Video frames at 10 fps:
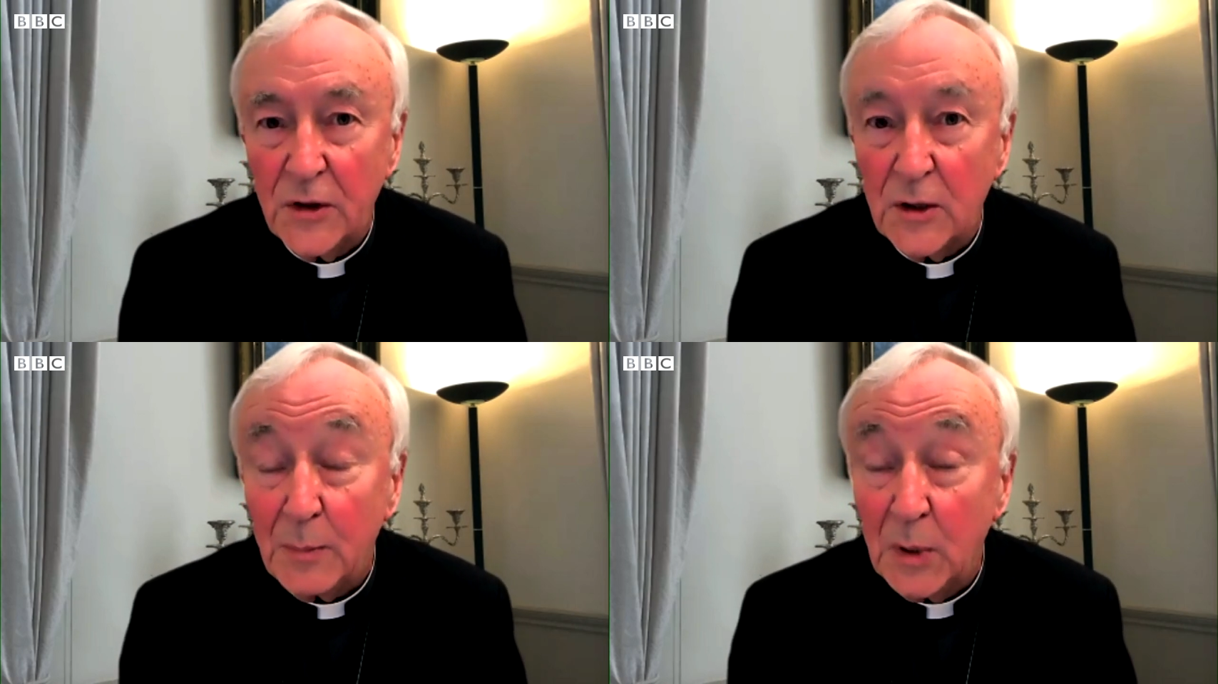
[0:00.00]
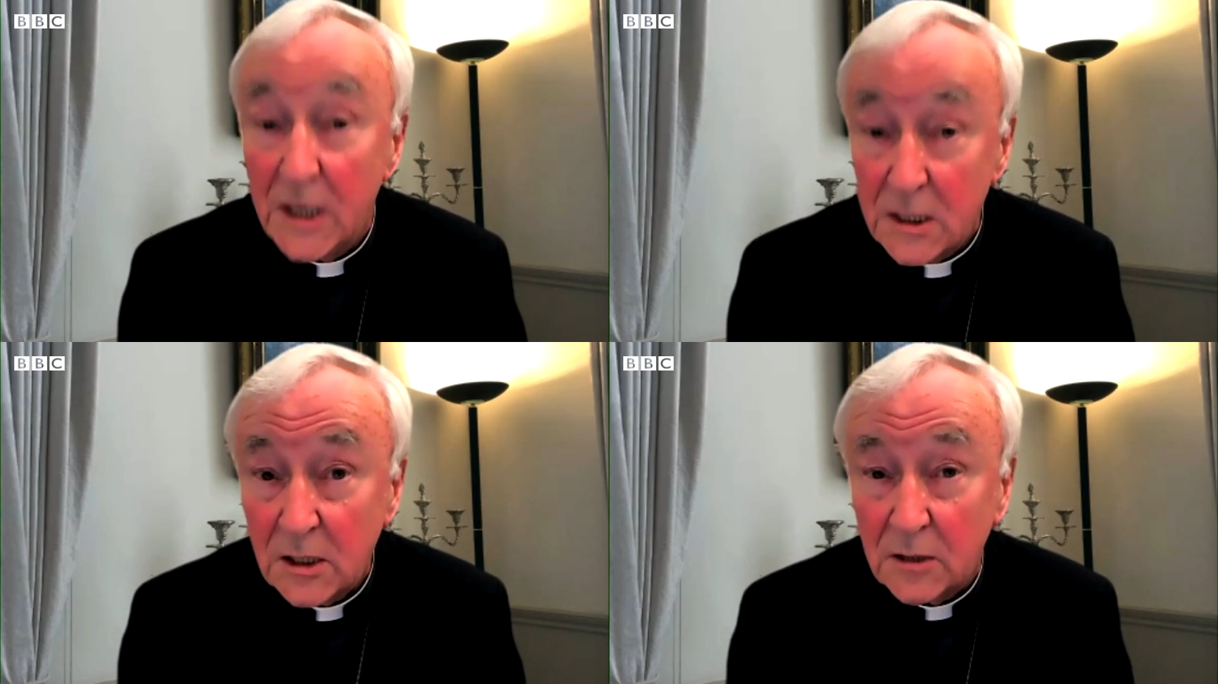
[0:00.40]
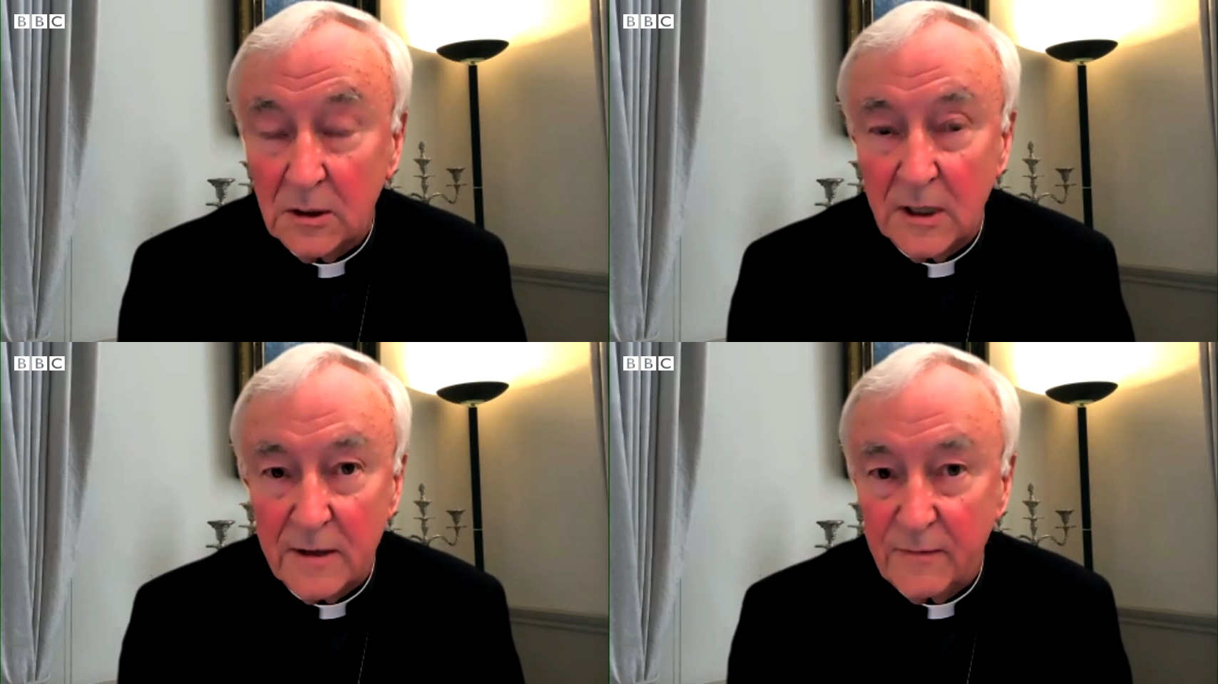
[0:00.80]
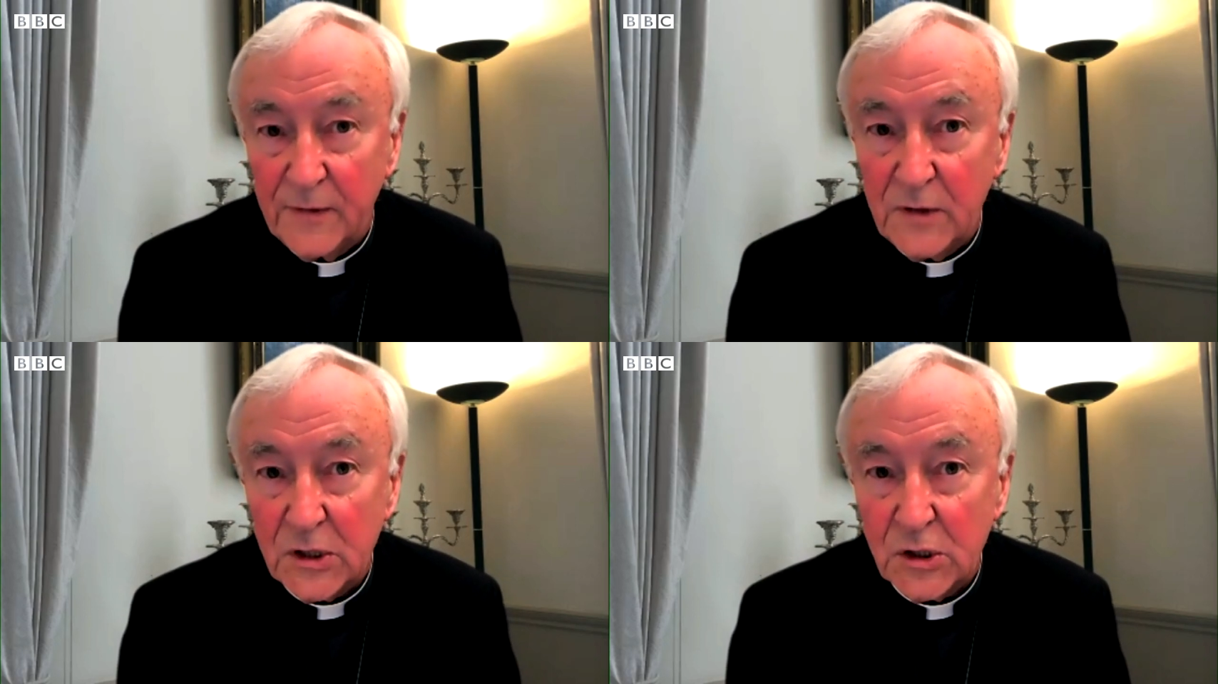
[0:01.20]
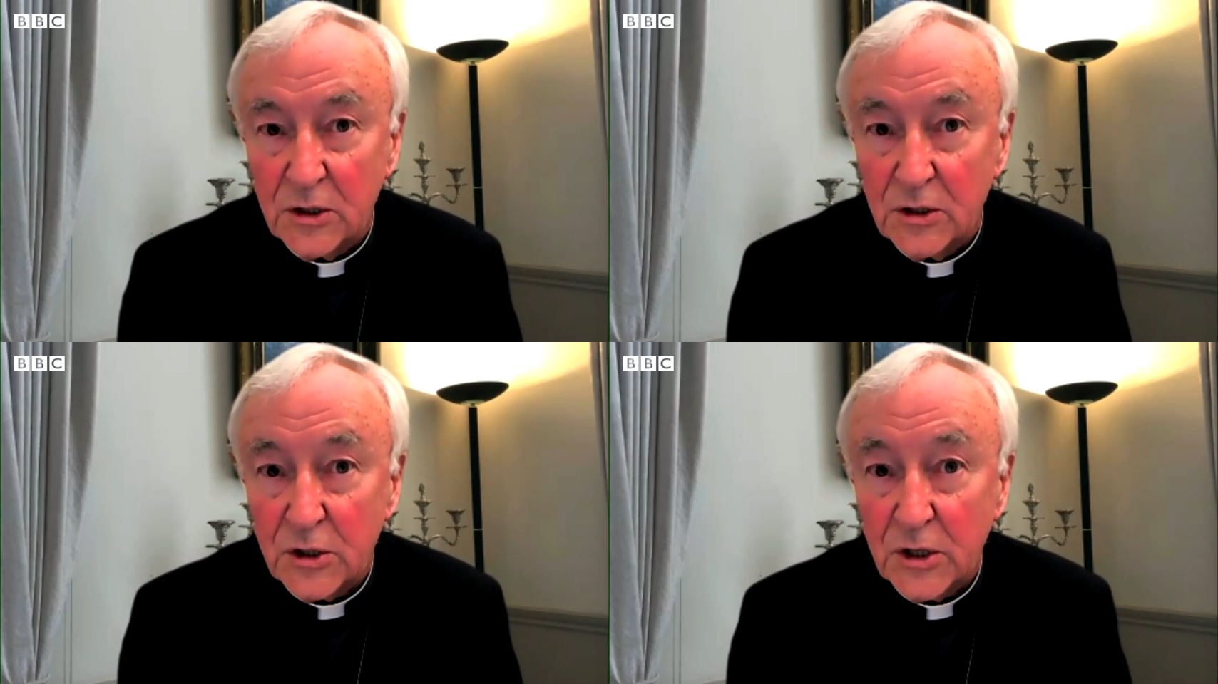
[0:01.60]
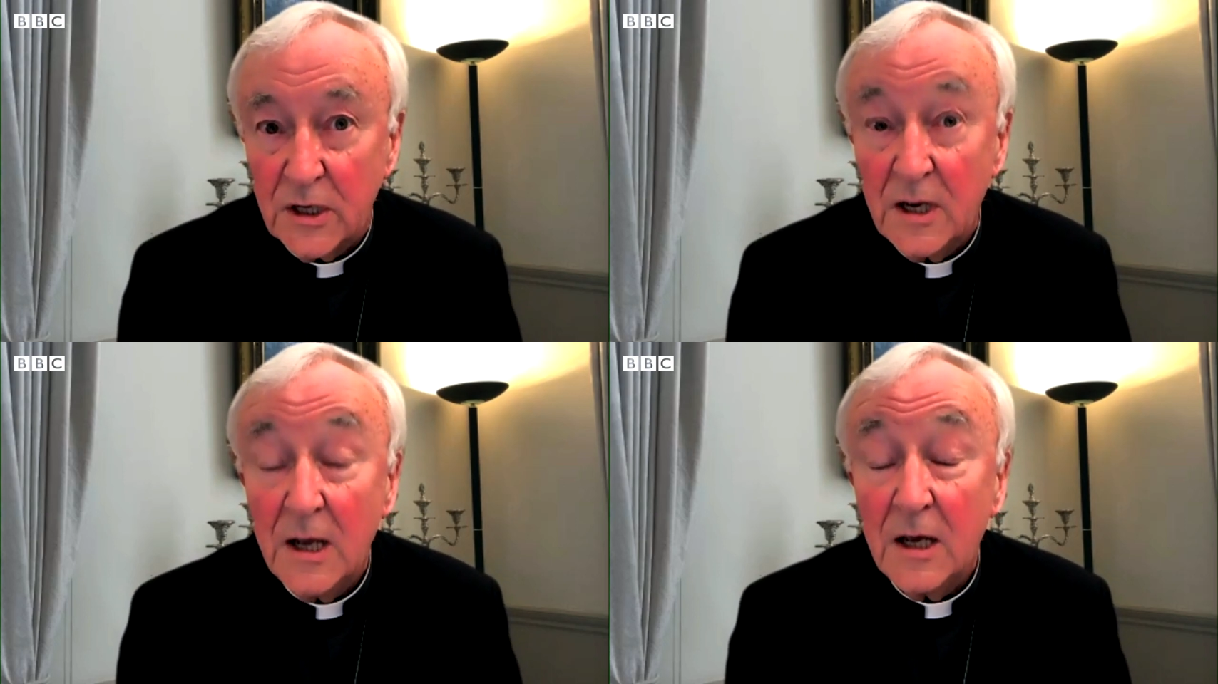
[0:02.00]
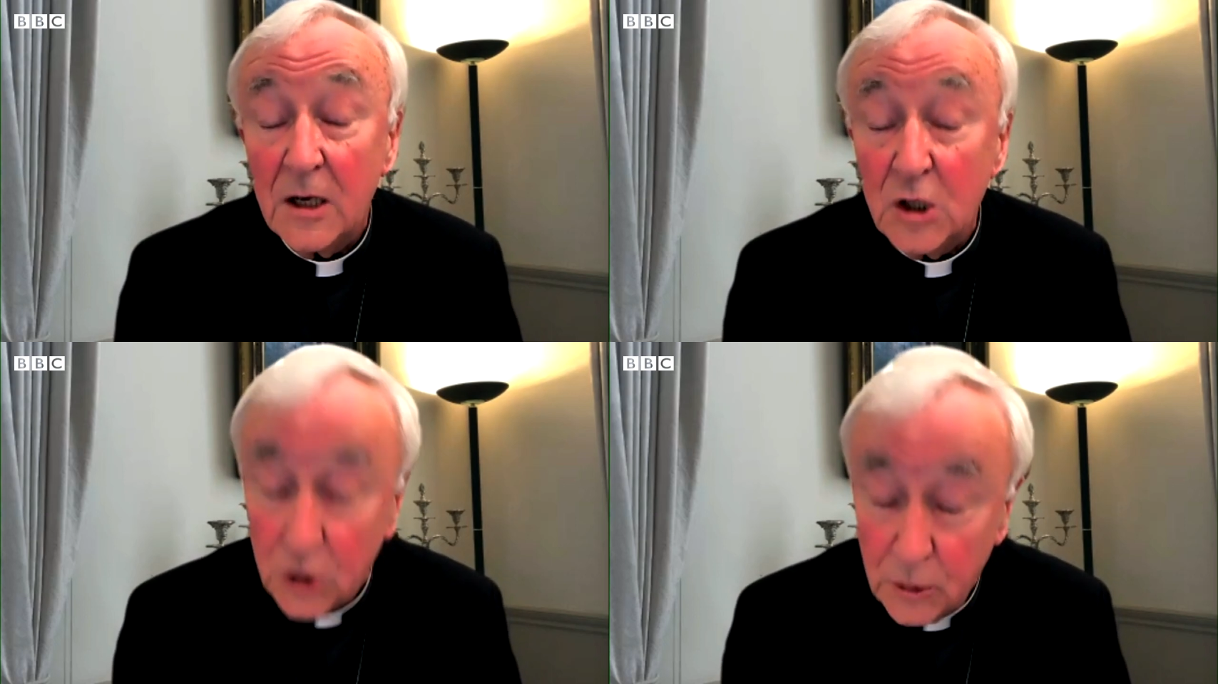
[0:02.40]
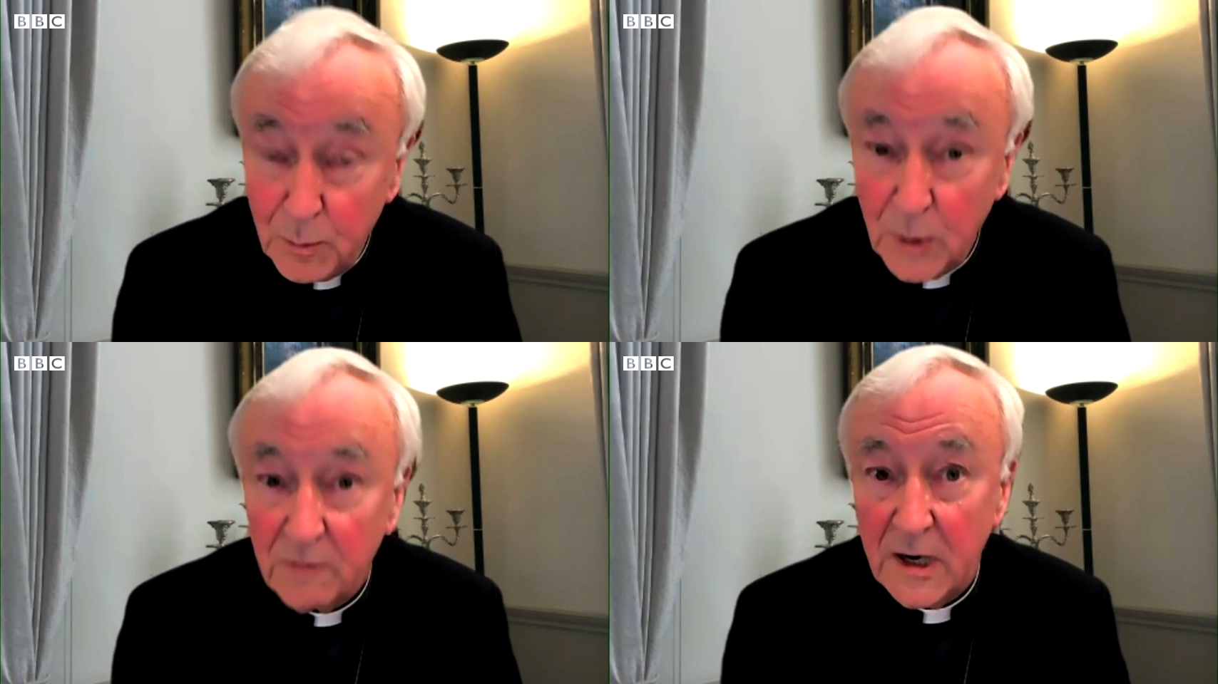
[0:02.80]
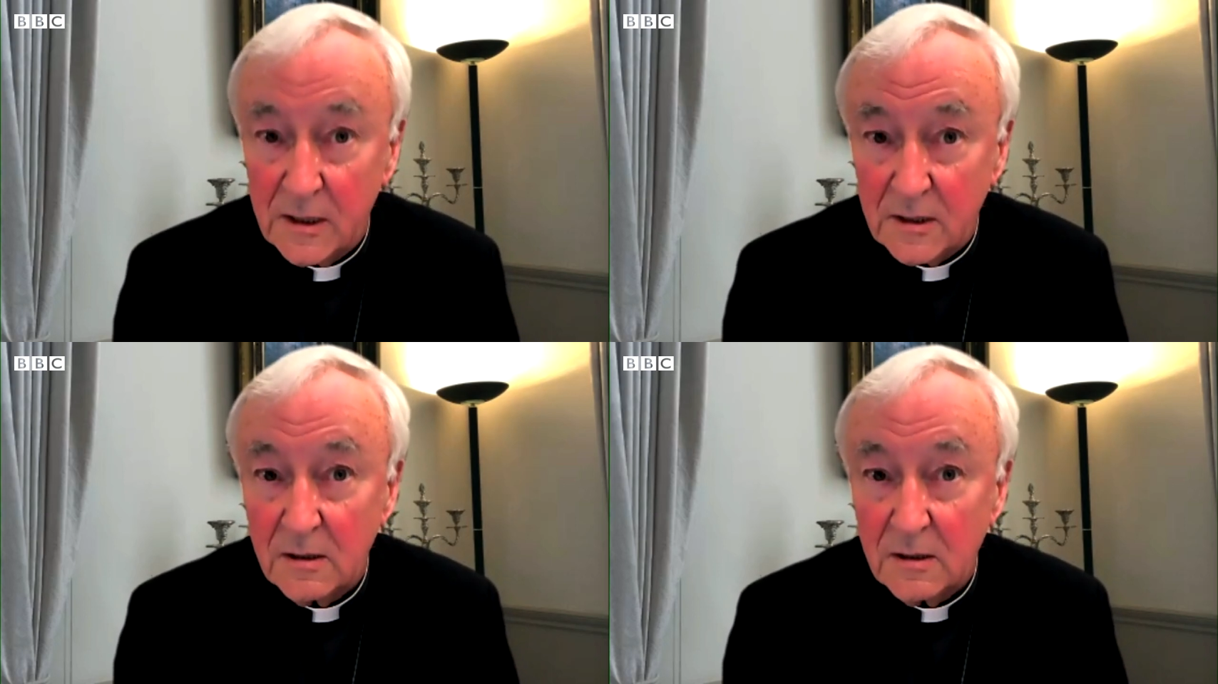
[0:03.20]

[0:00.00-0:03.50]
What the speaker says: the political life of this country. It should be read